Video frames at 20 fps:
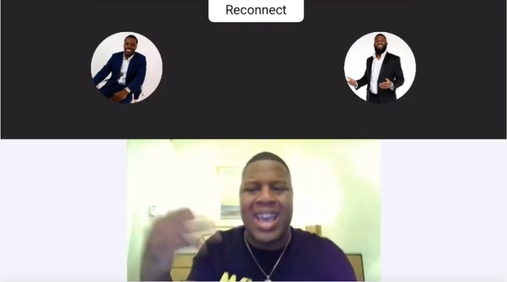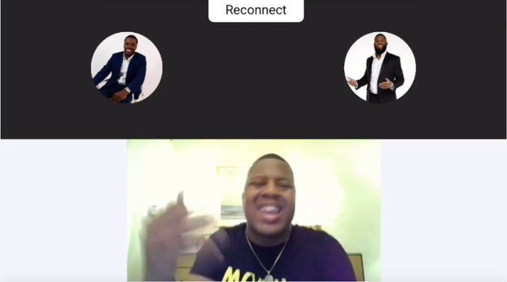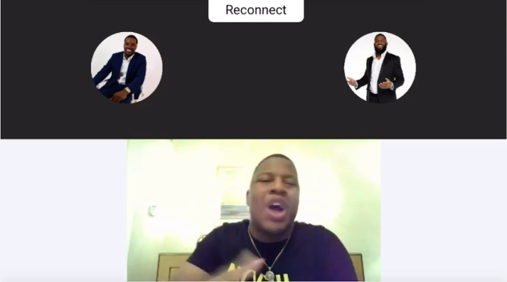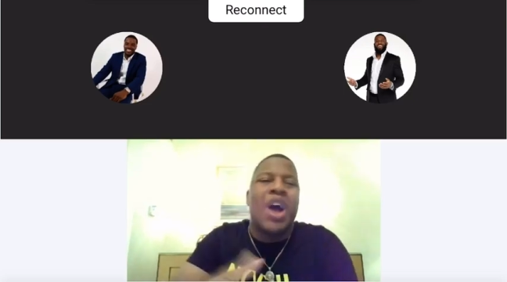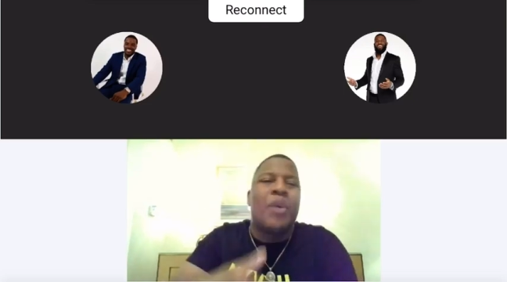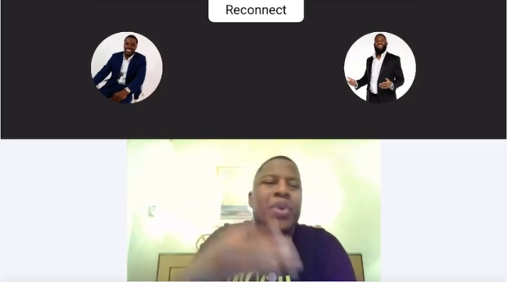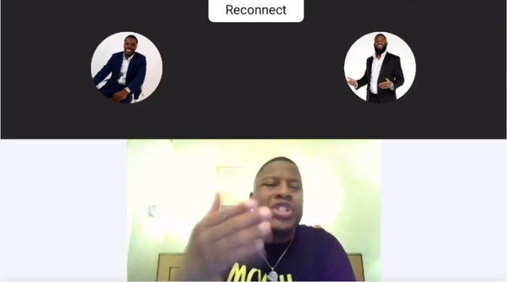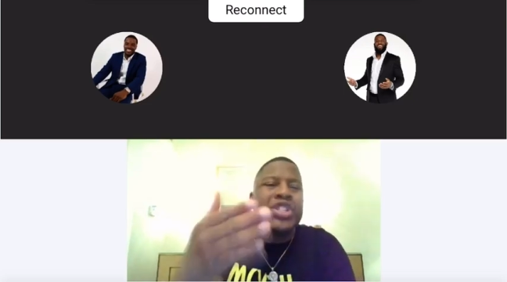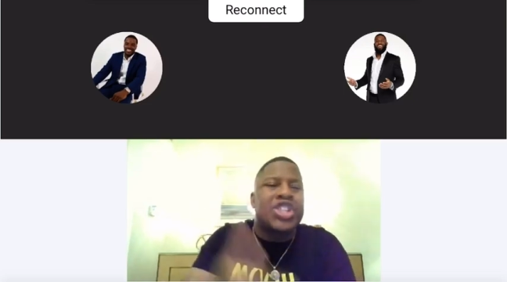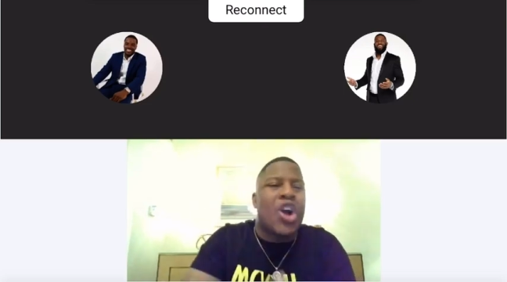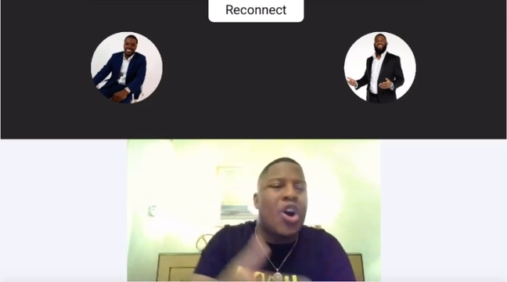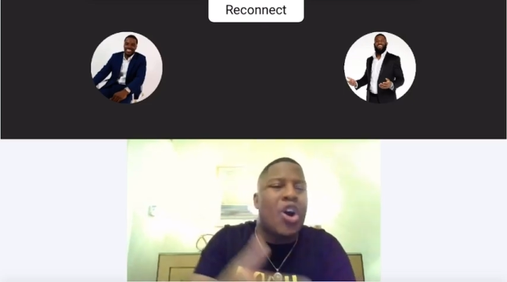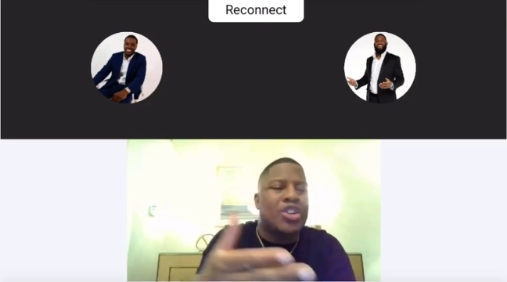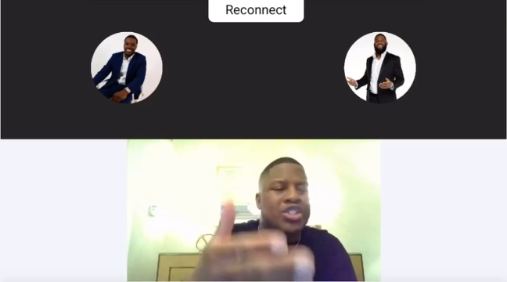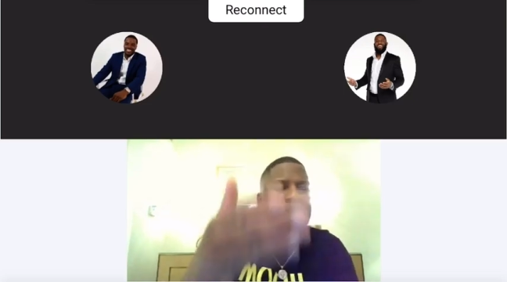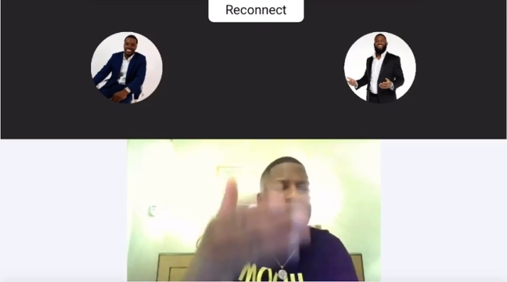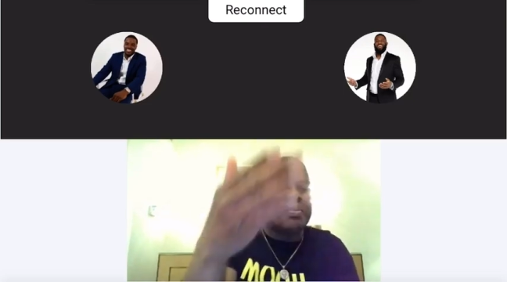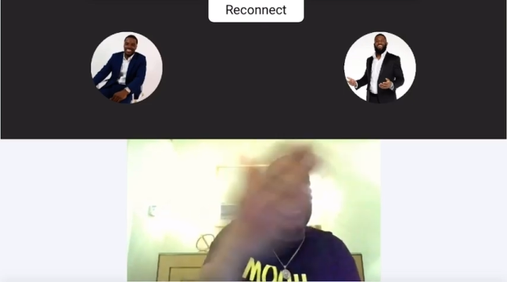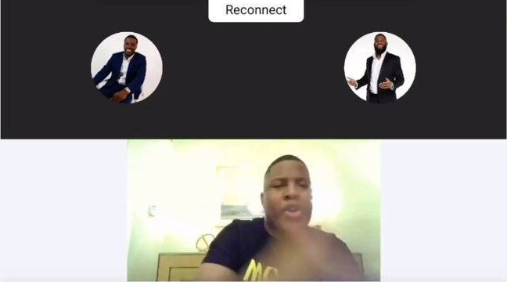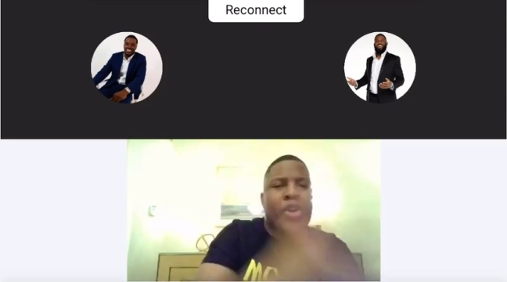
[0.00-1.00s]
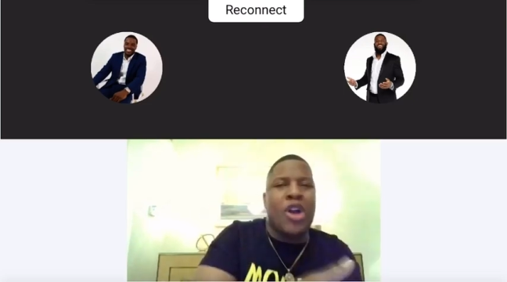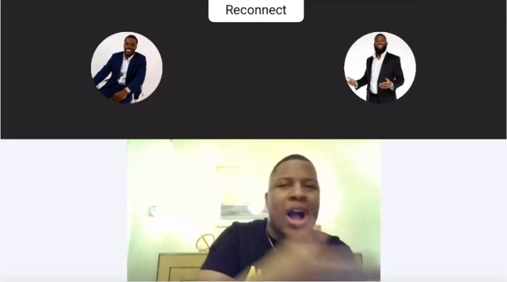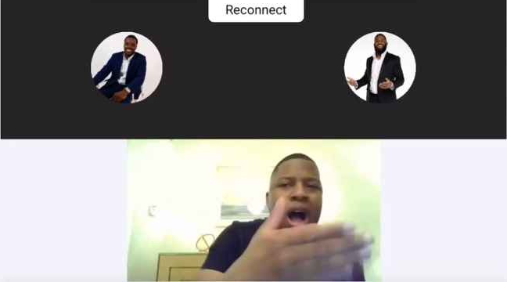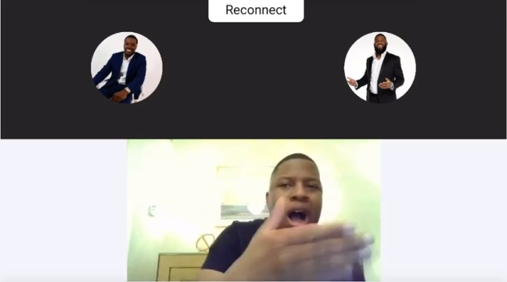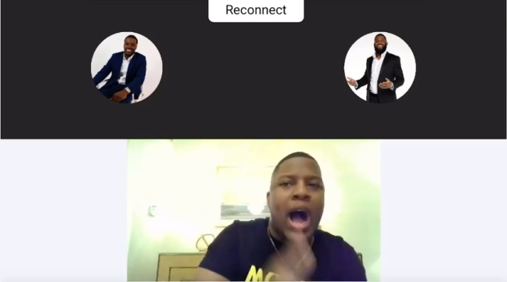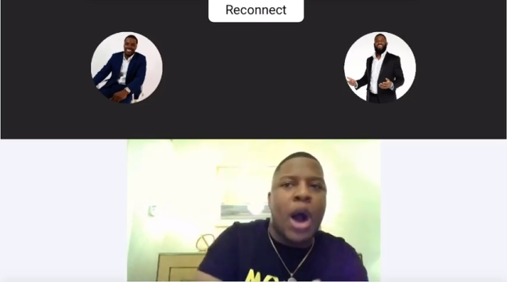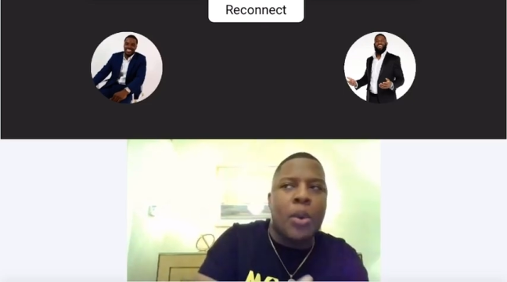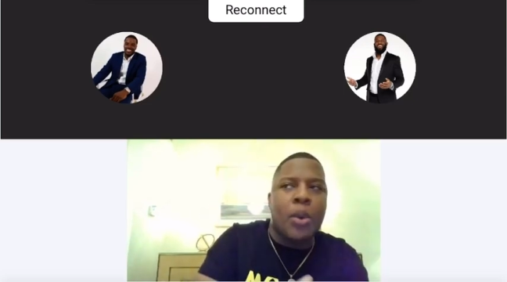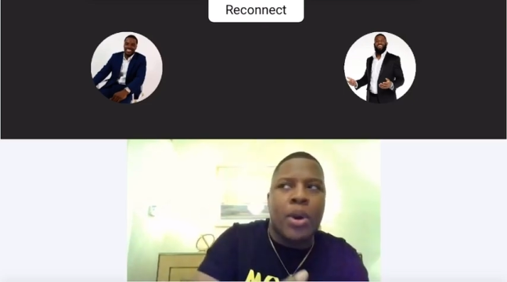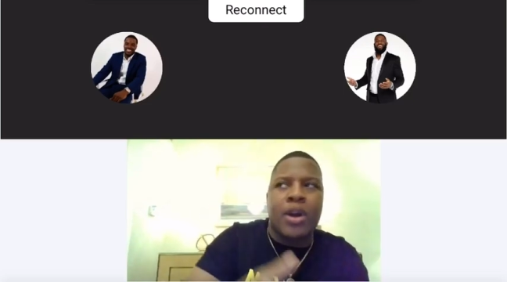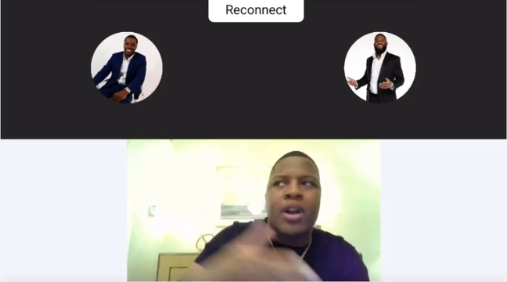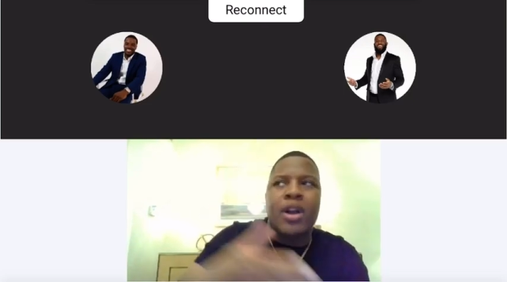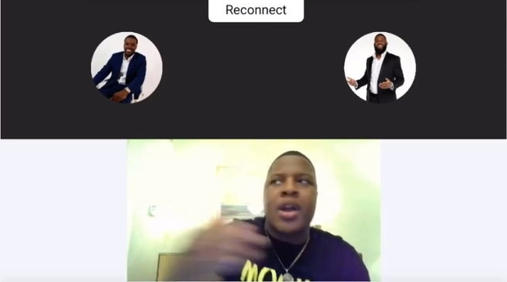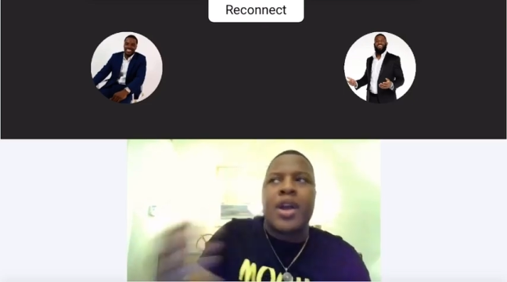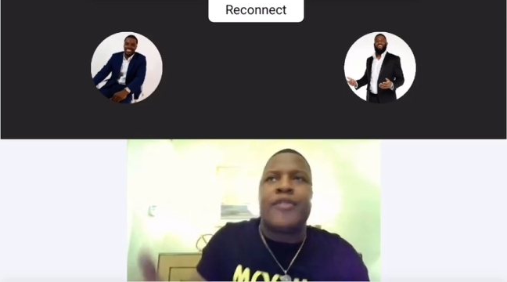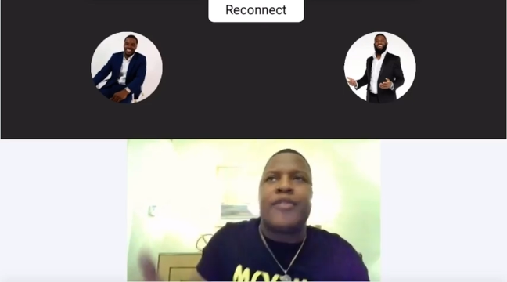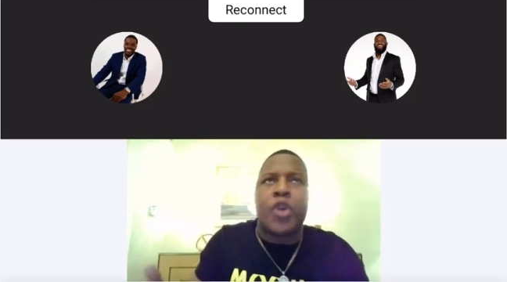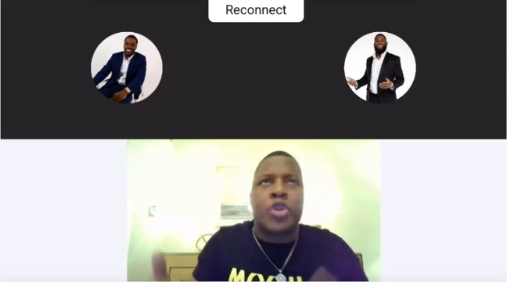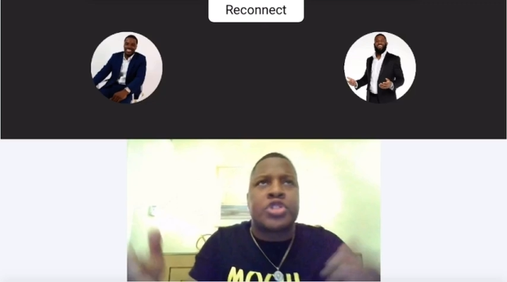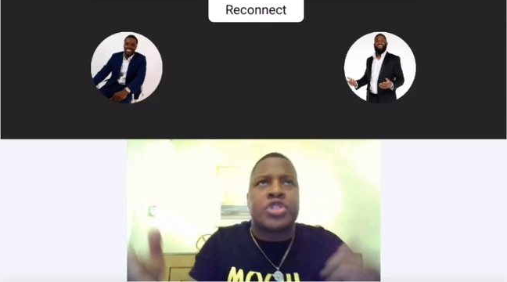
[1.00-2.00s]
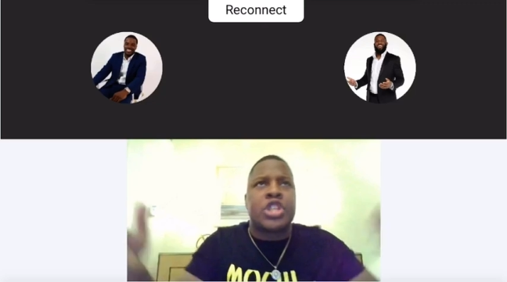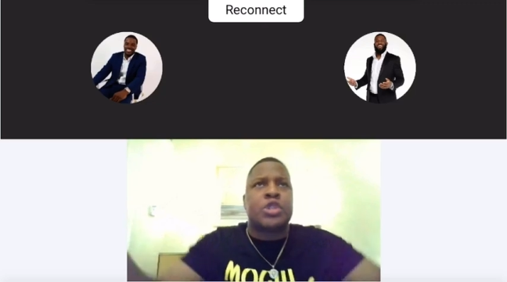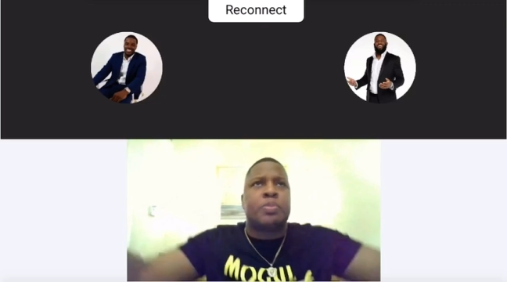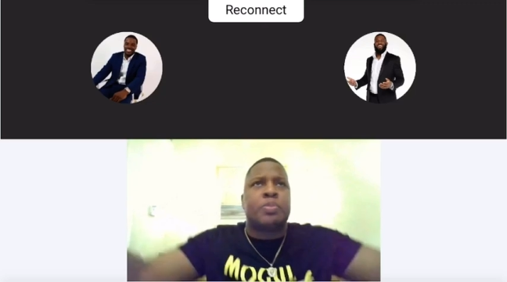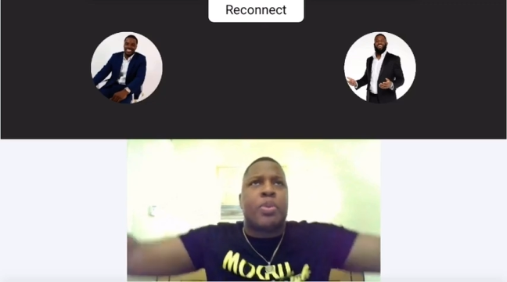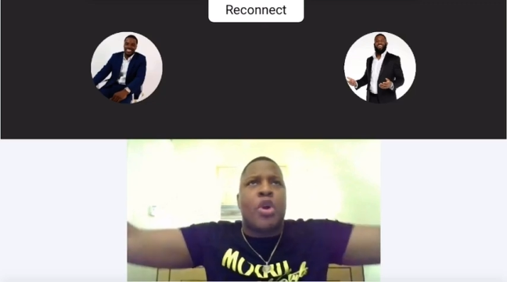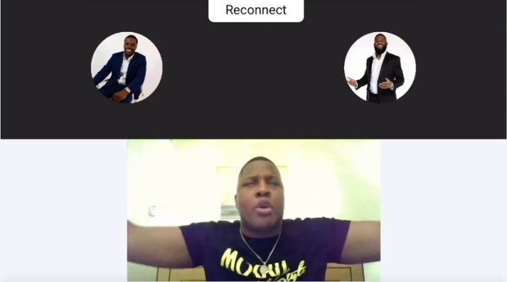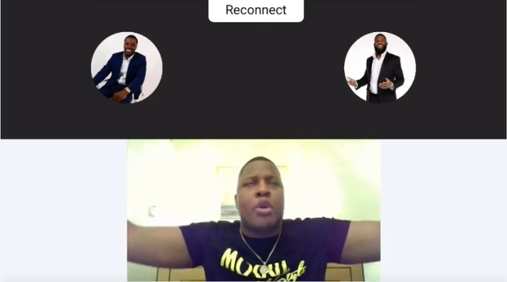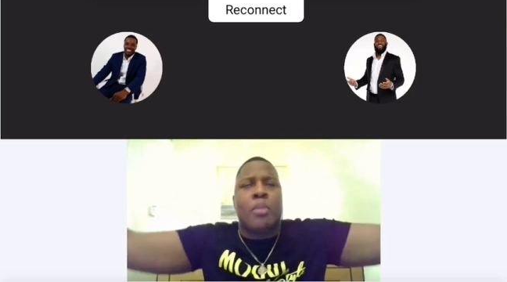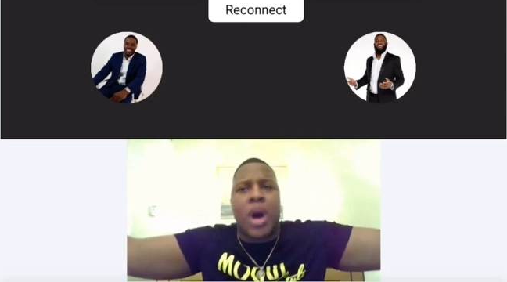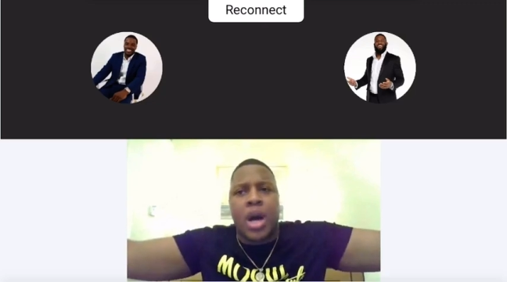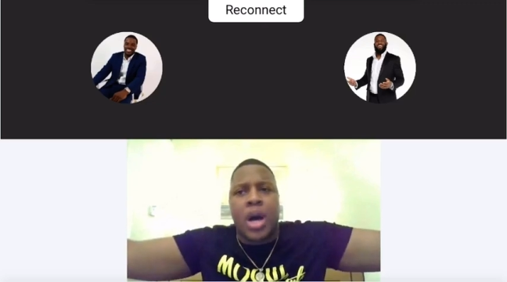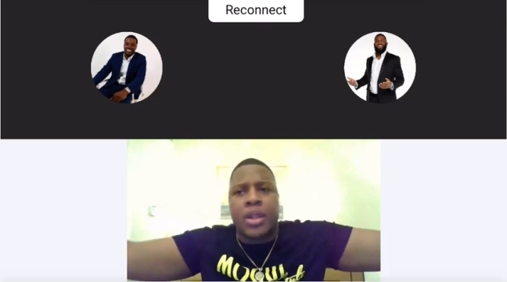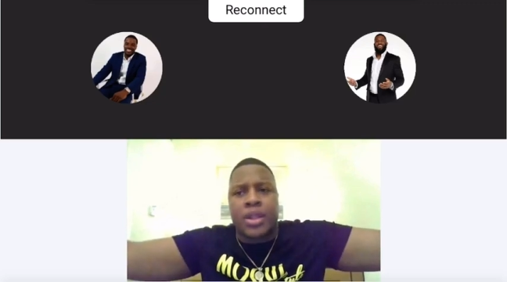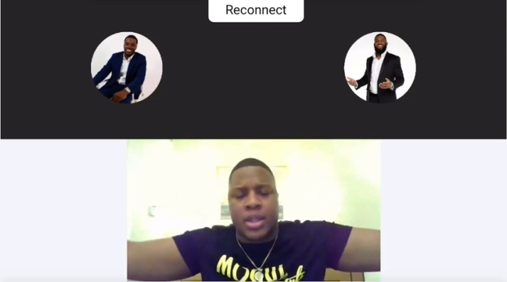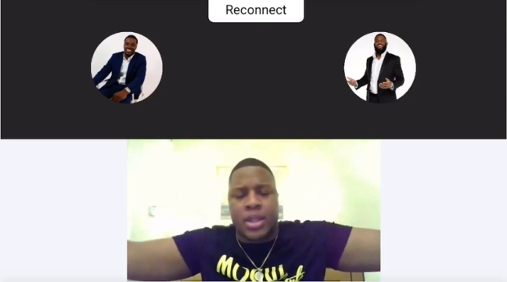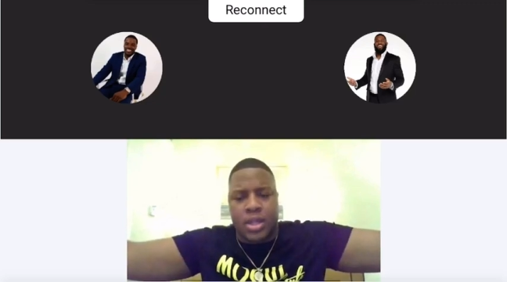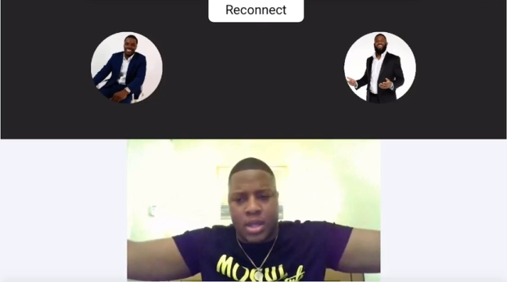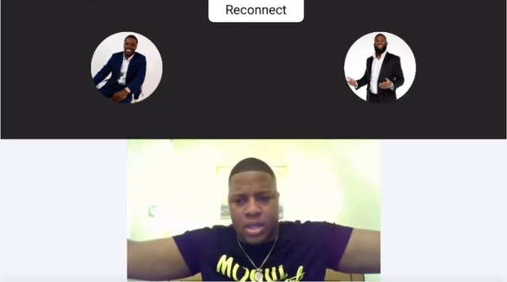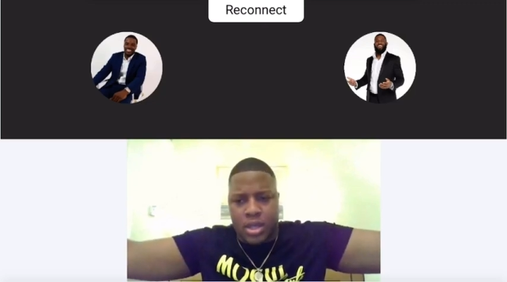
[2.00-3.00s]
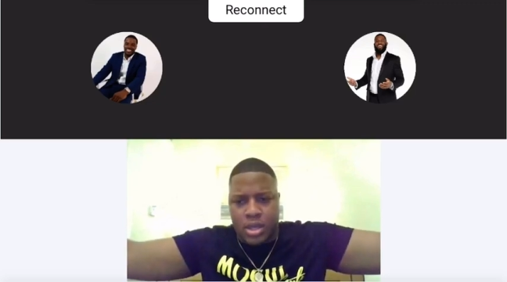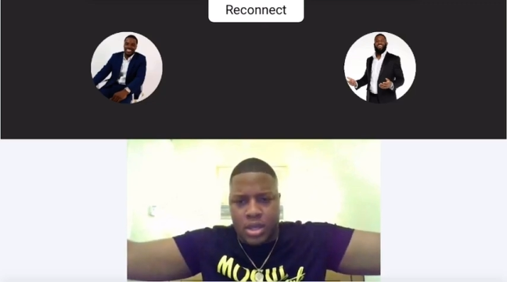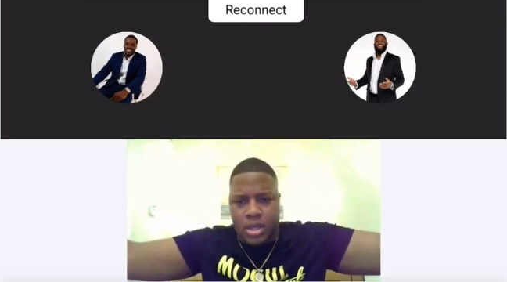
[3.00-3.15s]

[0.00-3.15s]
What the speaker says: and now we charge them per hour versus per month.